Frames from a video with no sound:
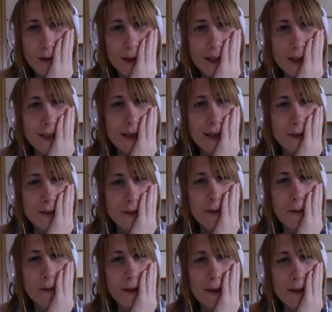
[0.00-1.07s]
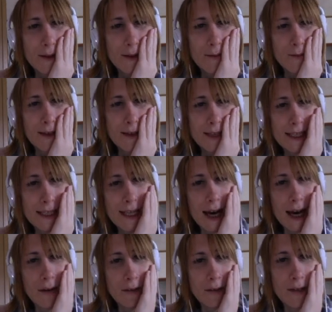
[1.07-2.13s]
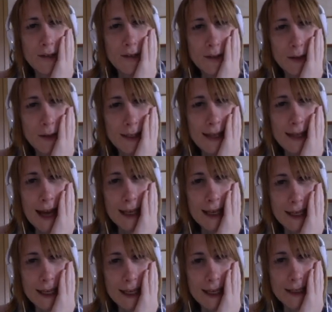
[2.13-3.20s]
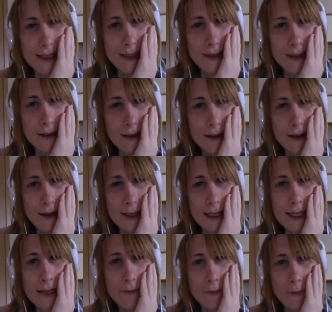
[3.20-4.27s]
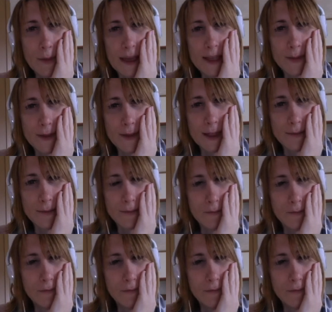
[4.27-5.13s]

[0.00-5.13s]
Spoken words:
So to remember the reading ya, we use the word Yankees, like the evil baseball team.